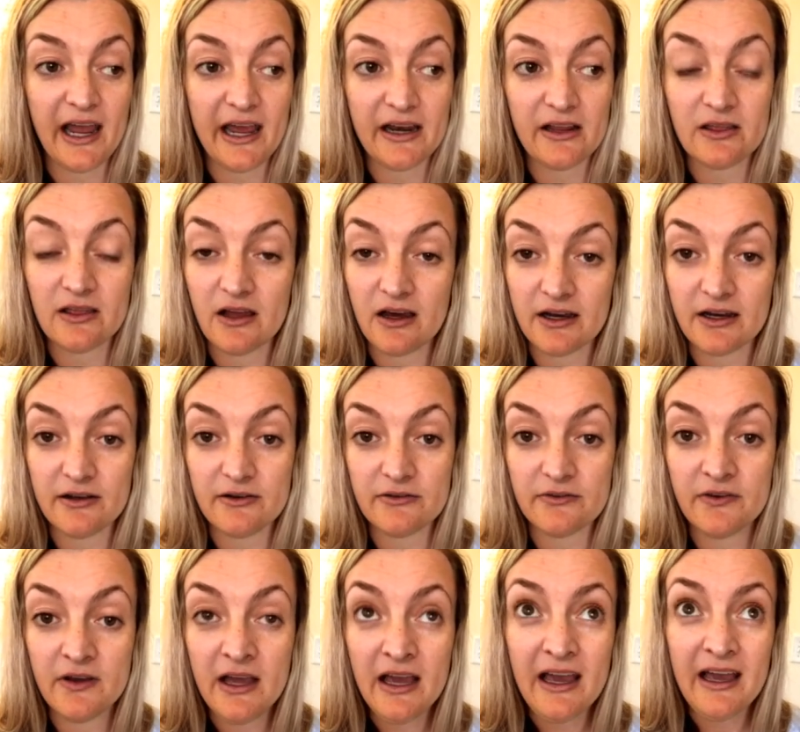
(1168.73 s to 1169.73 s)
And a lot
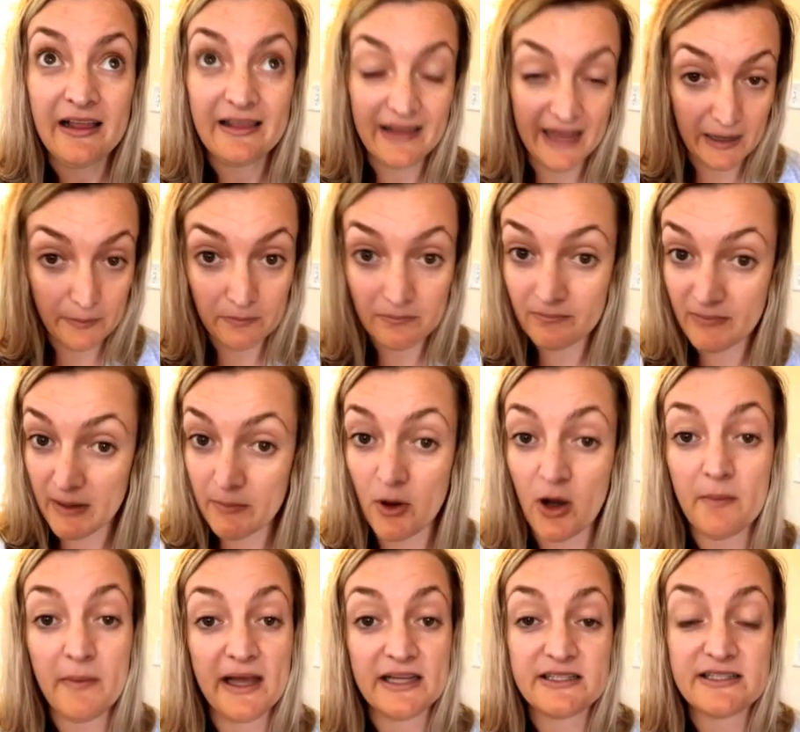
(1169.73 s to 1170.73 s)
of, like my
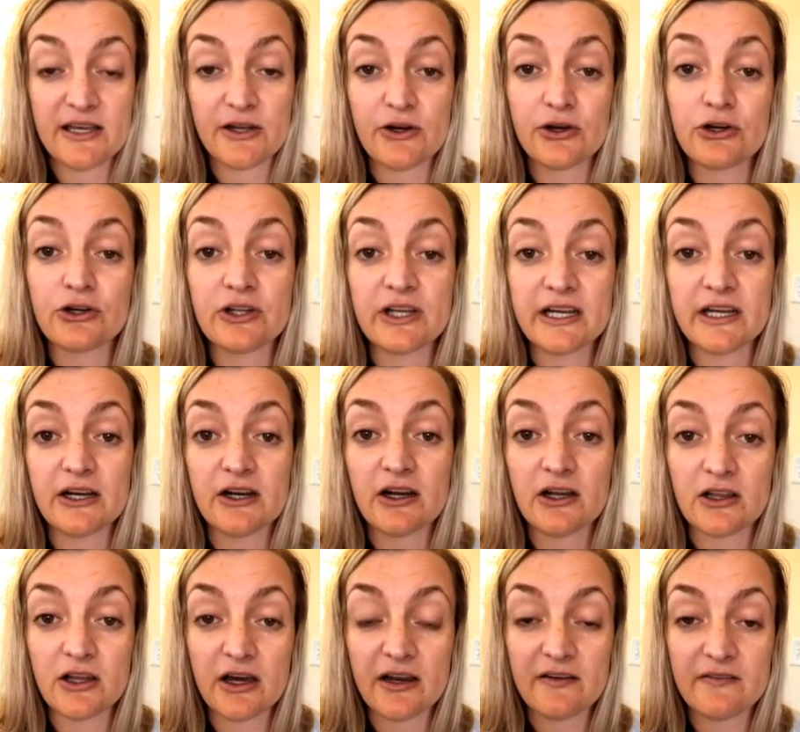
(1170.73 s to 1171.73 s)
mom had said earlier, a
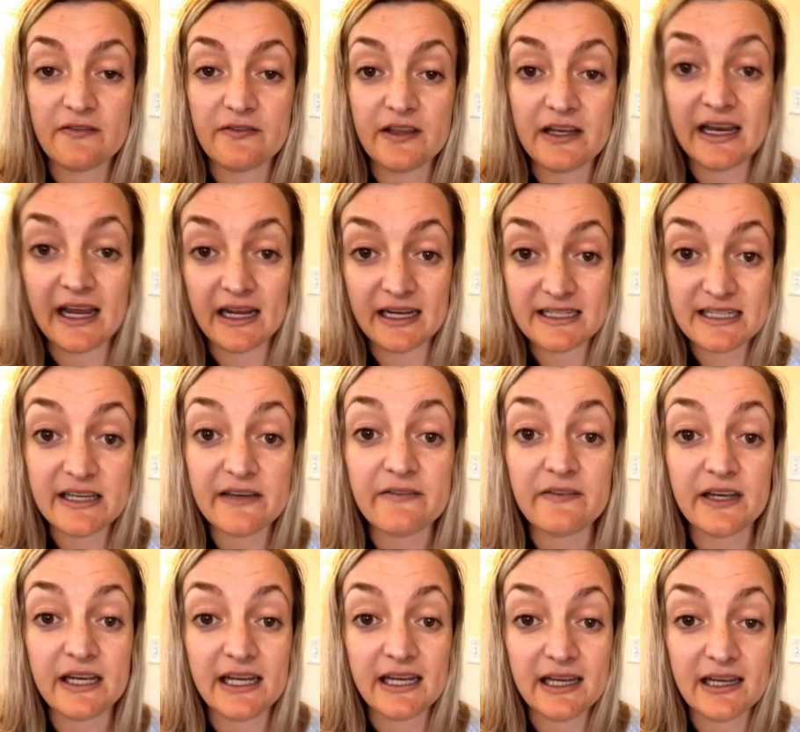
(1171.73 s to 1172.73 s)
lot of the
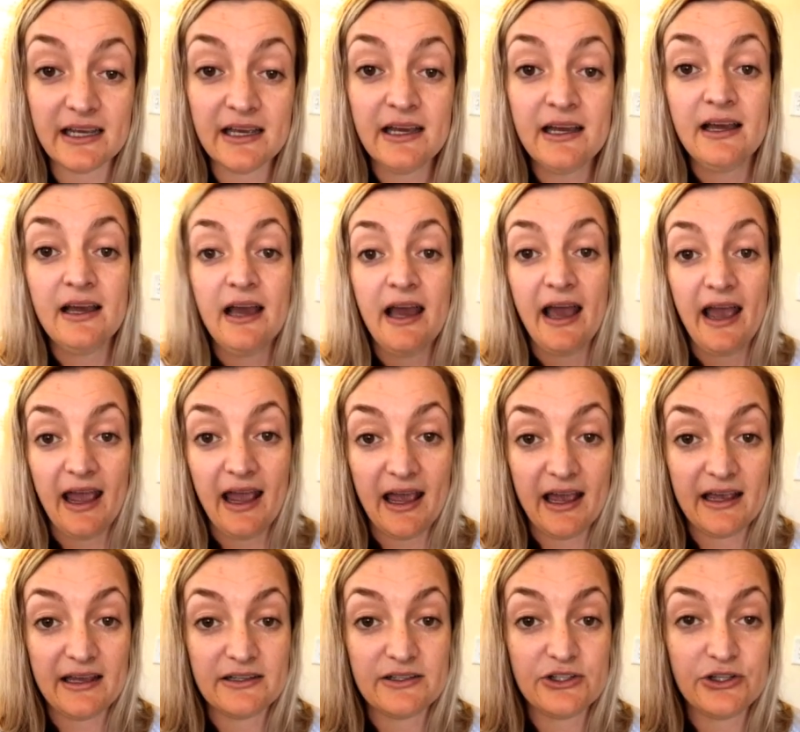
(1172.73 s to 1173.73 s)
negativity
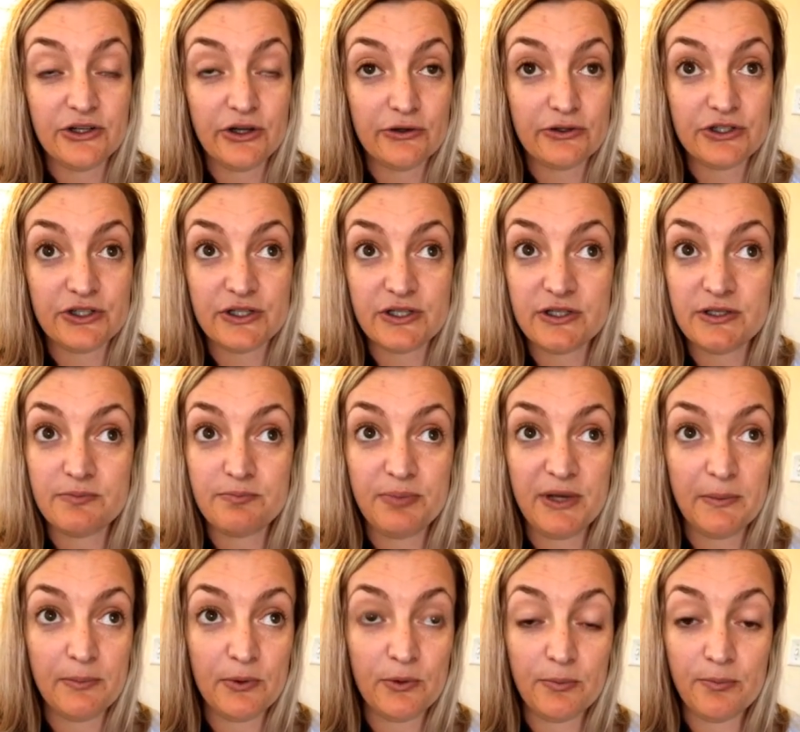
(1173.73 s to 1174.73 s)
and, you know, just
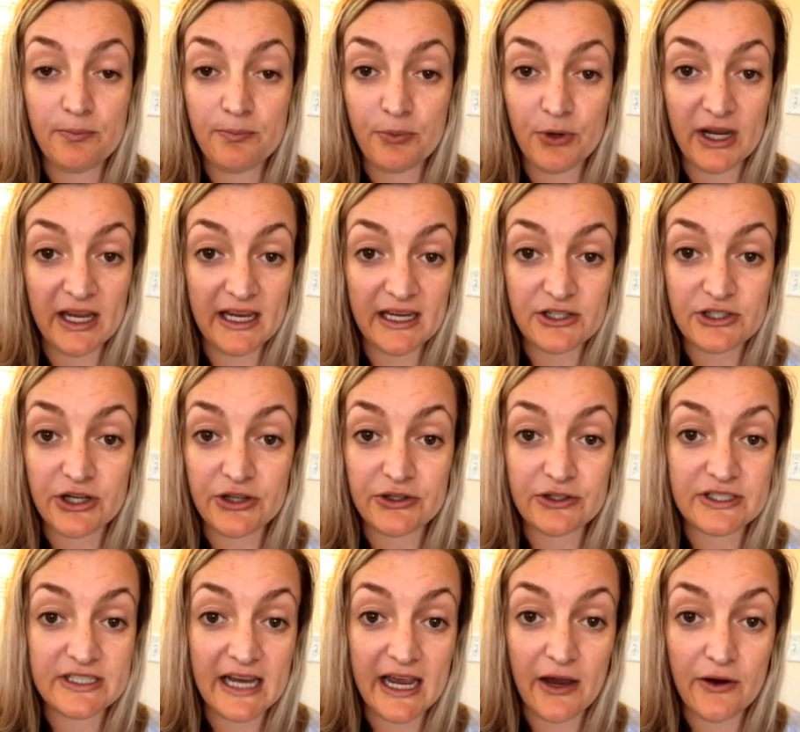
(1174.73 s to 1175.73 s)
people bringing each other
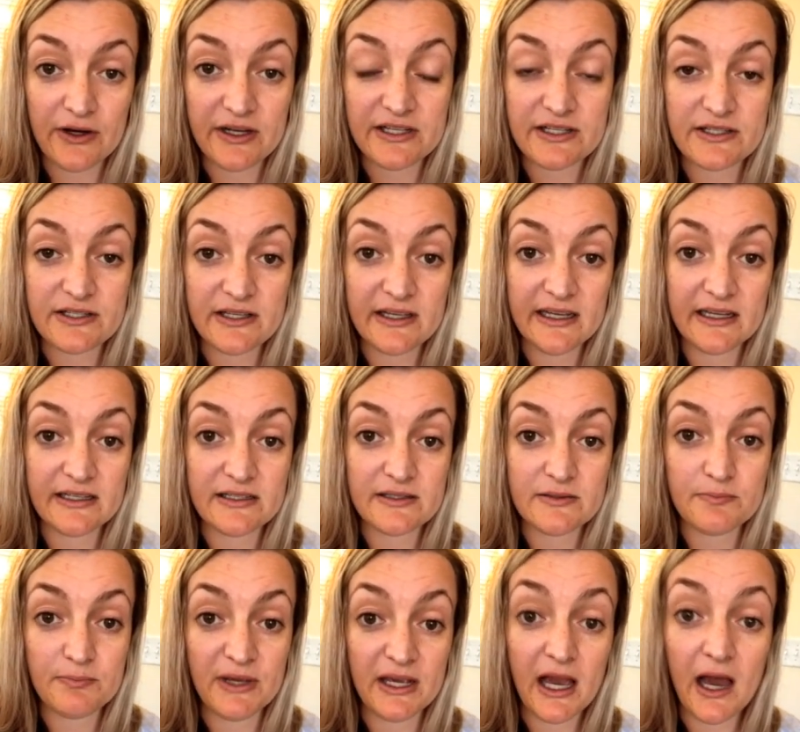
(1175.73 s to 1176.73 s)
down is
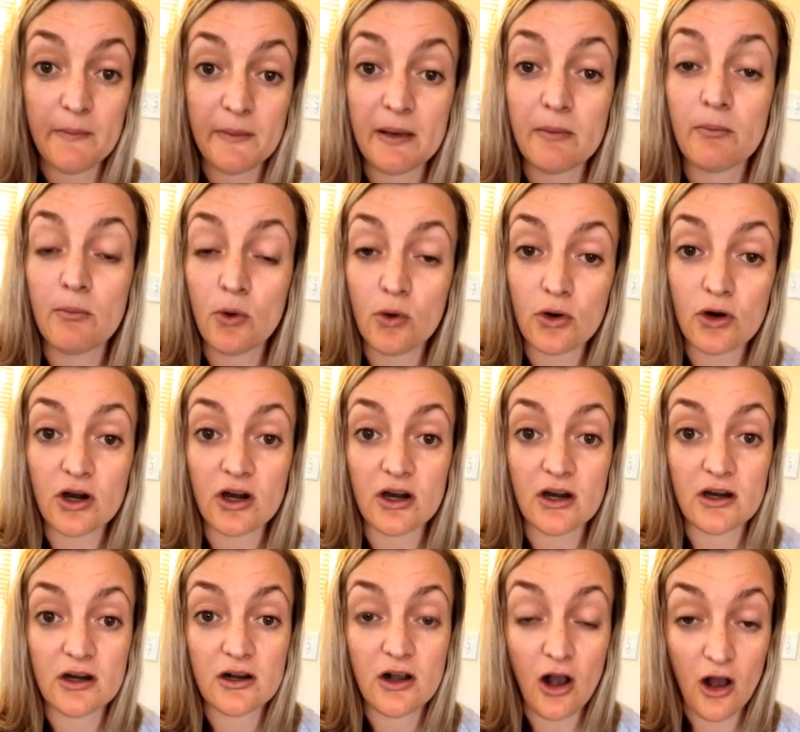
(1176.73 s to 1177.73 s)
becoming
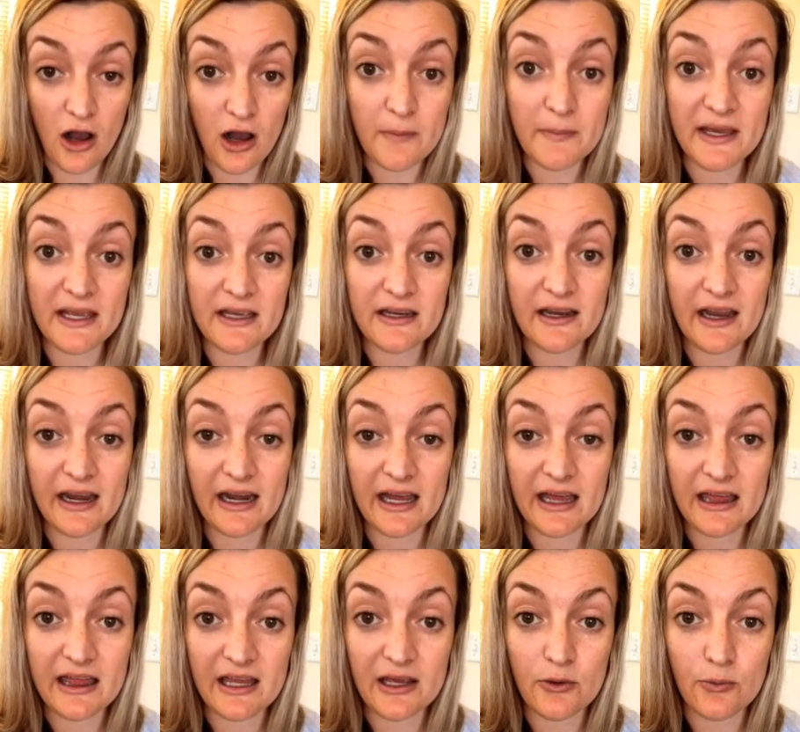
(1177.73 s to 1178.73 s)
more common. And I
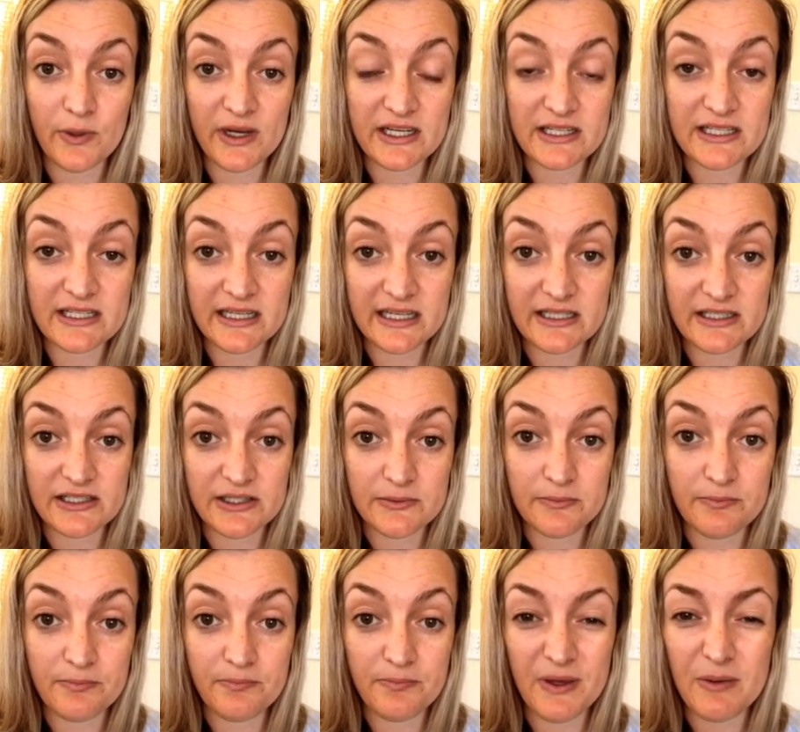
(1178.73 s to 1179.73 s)
think we just need to
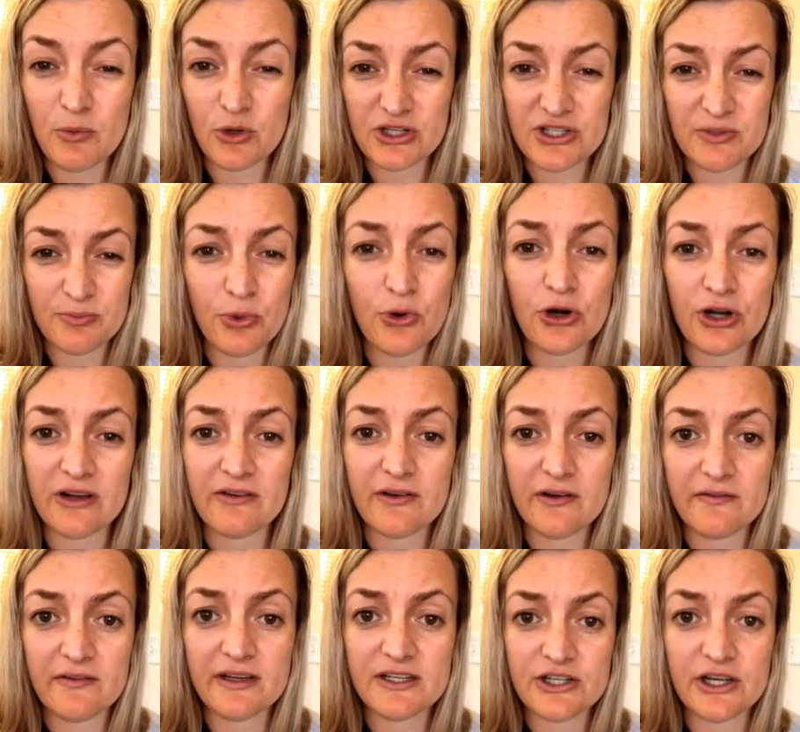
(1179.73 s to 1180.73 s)
be more supportive
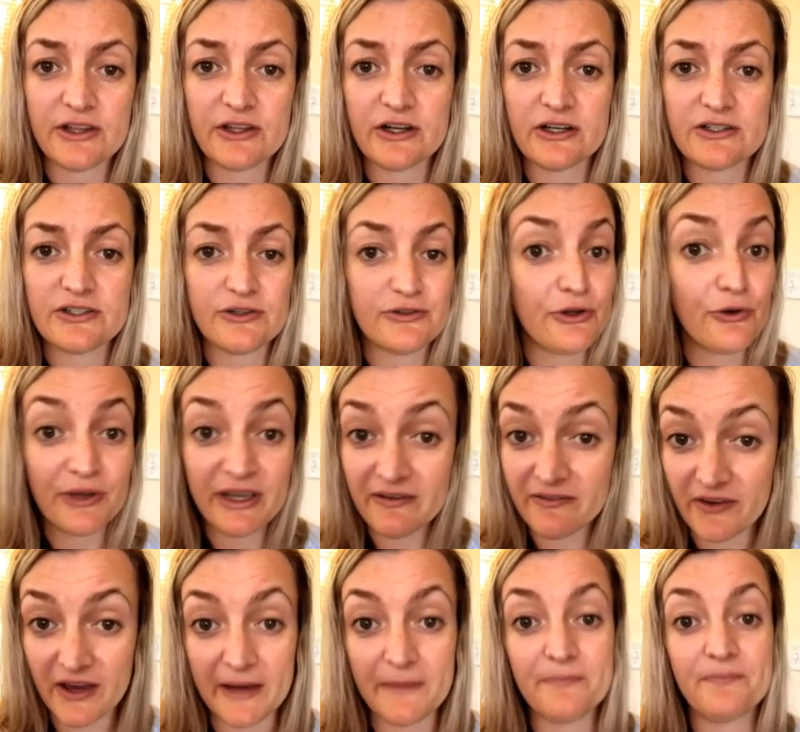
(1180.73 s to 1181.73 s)
of each other. So don't give
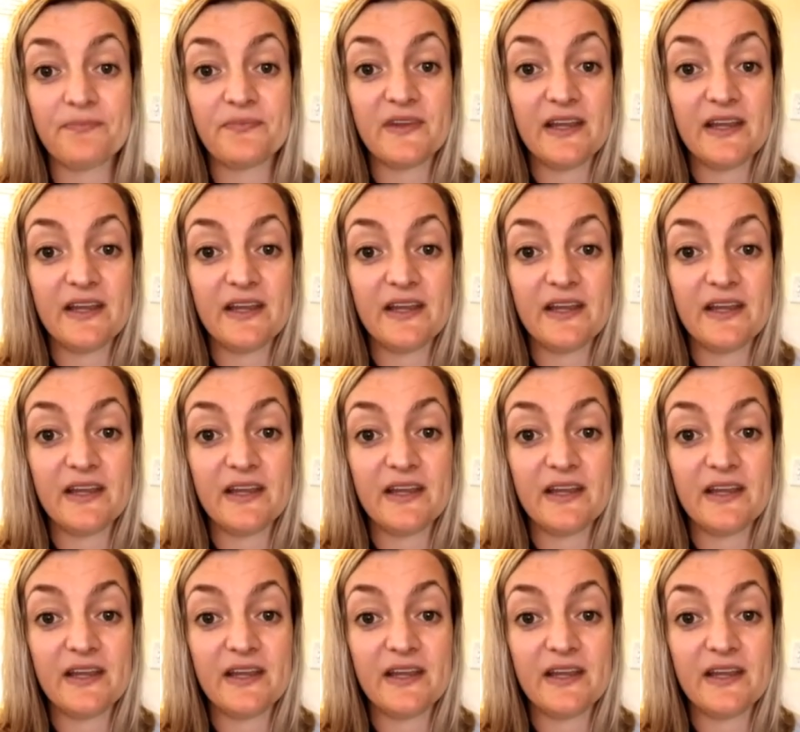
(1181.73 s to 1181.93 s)
up.